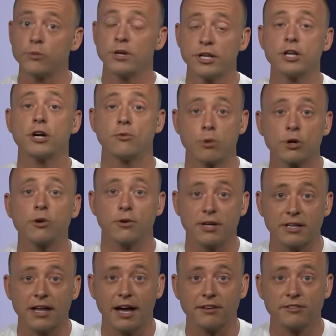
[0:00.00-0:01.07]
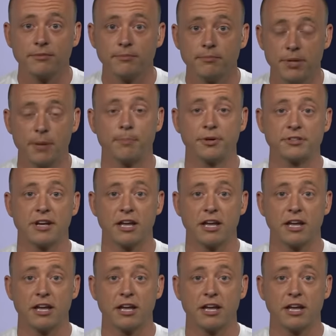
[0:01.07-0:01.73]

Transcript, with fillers: really good recruiting class being put